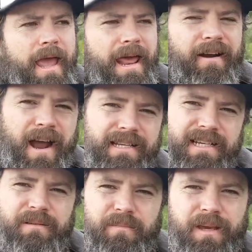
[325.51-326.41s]
and they're
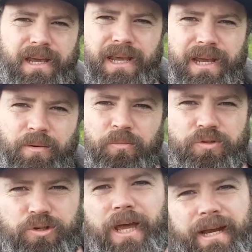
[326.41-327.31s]
asking me,
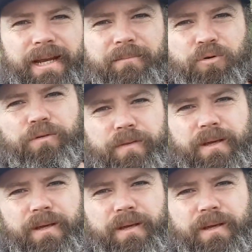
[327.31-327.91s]
do they need to move